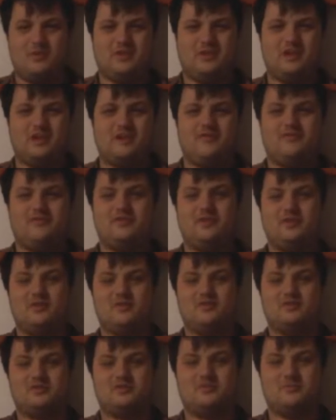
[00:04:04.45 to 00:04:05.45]
but they
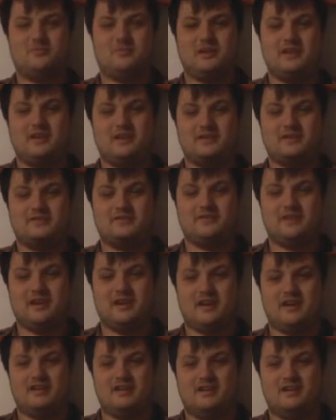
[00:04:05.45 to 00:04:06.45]
refuse to be his
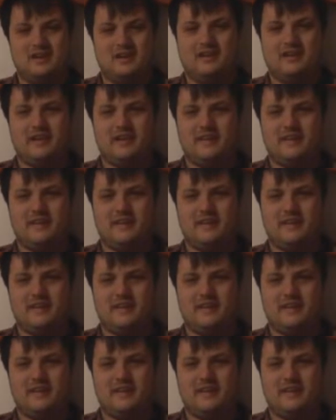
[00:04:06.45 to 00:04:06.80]
friend.